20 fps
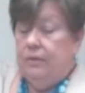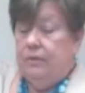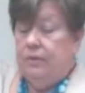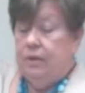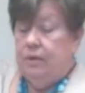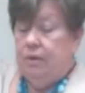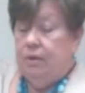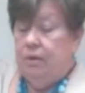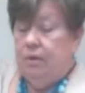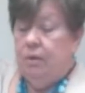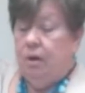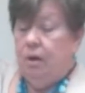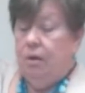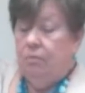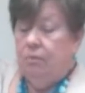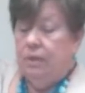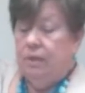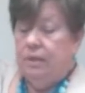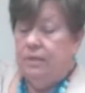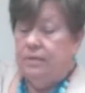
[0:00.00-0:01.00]
there are
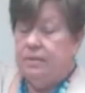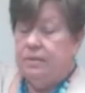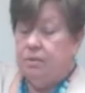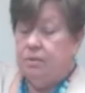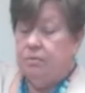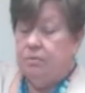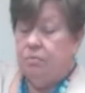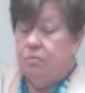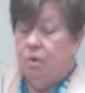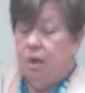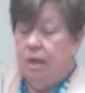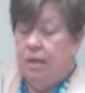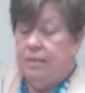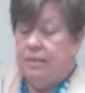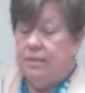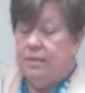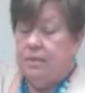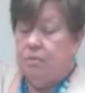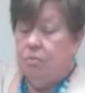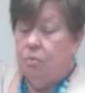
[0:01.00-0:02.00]
only certain
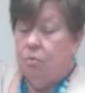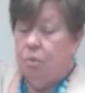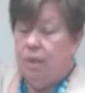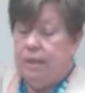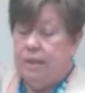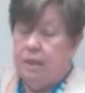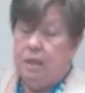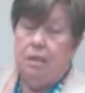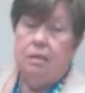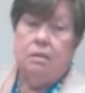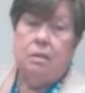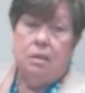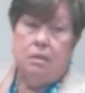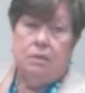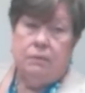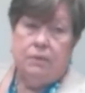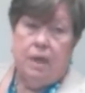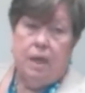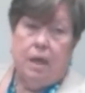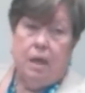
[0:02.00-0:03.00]
ways that we can
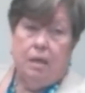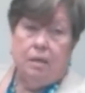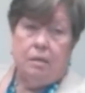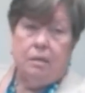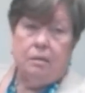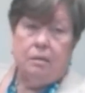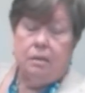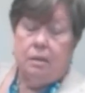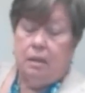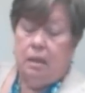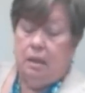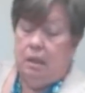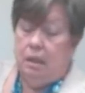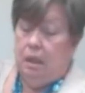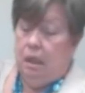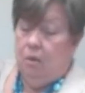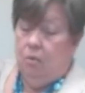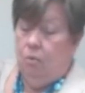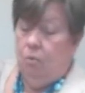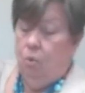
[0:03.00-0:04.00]
do that.
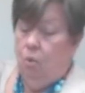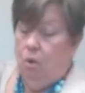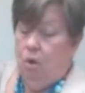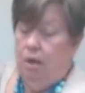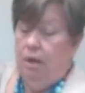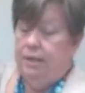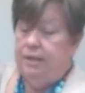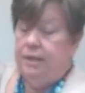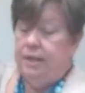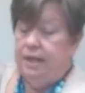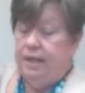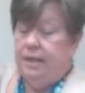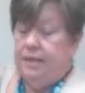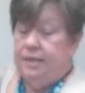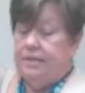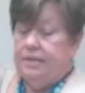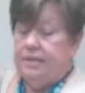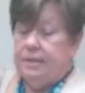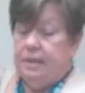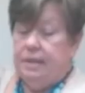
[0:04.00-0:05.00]
One
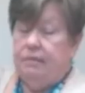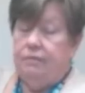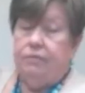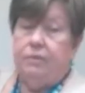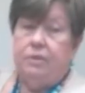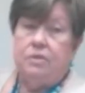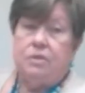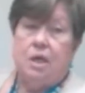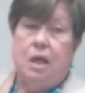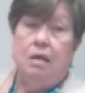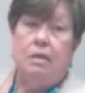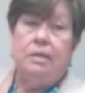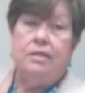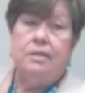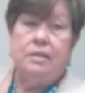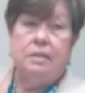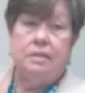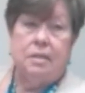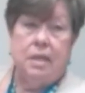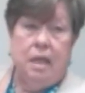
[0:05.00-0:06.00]
is if the child
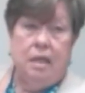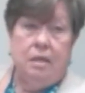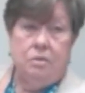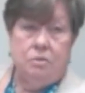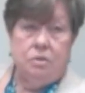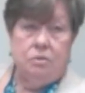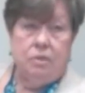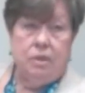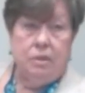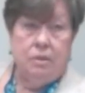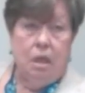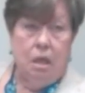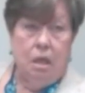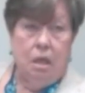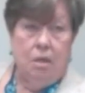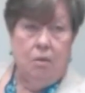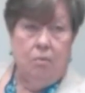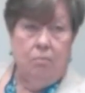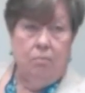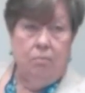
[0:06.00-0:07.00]
is in danger in the
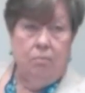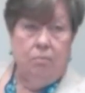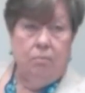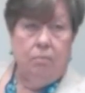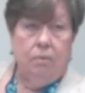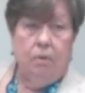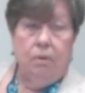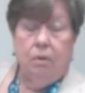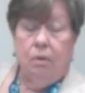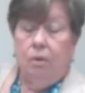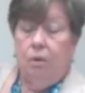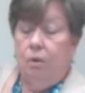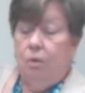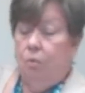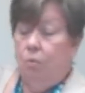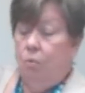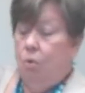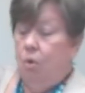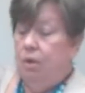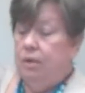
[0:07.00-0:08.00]
home.
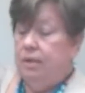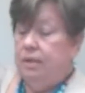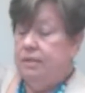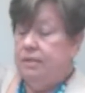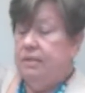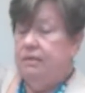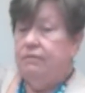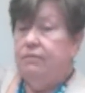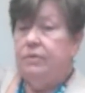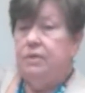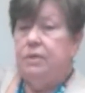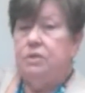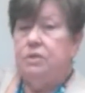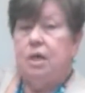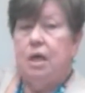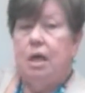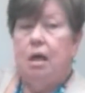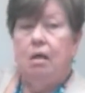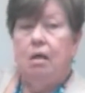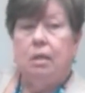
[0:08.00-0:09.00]
One is if the
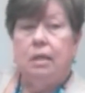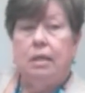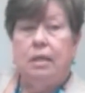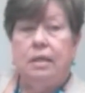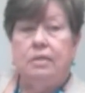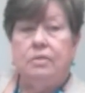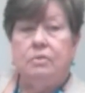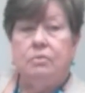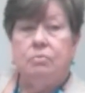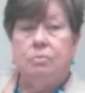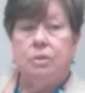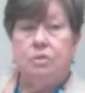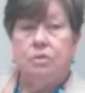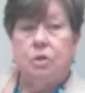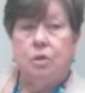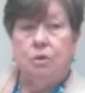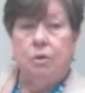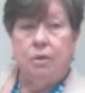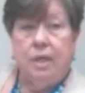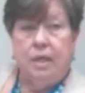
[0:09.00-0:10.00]
child is
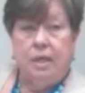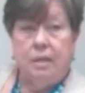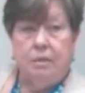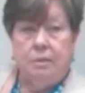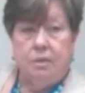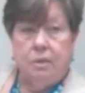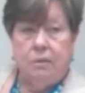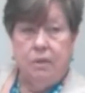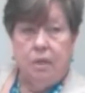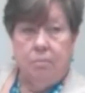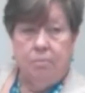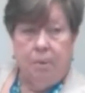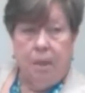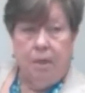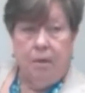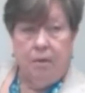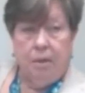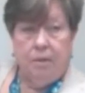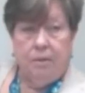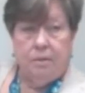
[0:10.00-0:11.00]
returning to their
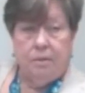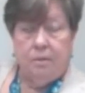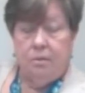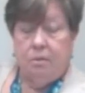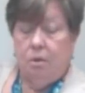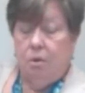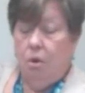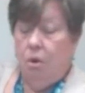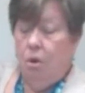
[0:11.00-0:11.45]
parent,